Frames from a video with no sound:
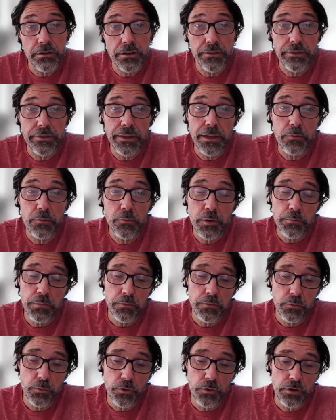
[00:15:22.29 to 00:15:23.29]
And then we've
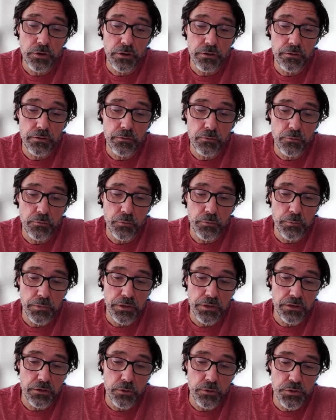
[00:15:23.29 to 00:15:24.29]

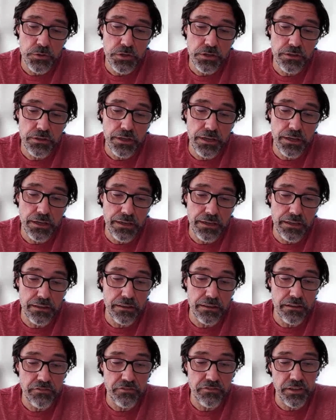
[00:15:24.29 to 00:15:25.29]
been using that
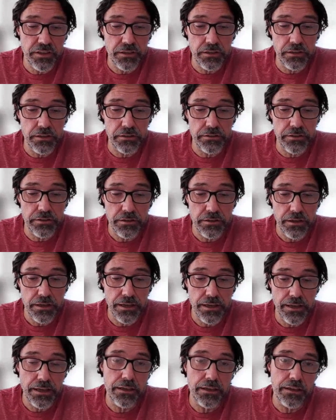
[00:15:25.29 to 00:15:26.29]
in the field
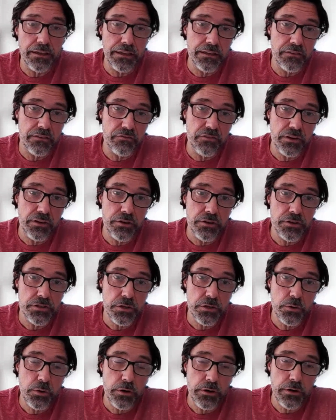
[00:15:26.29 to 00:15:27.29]
and in various
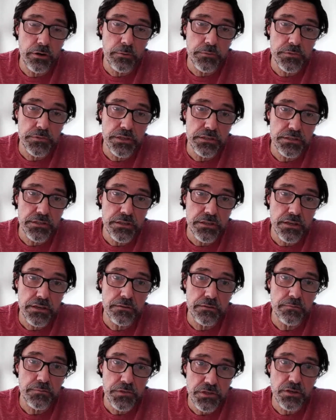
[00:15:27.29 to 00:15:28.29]
aquariums since
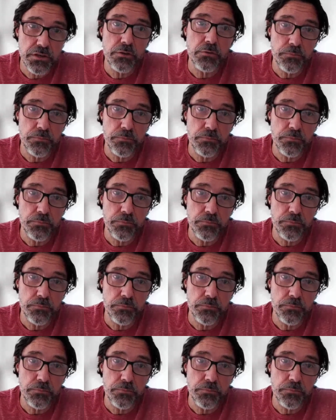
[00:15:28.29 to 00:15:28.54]
then. So.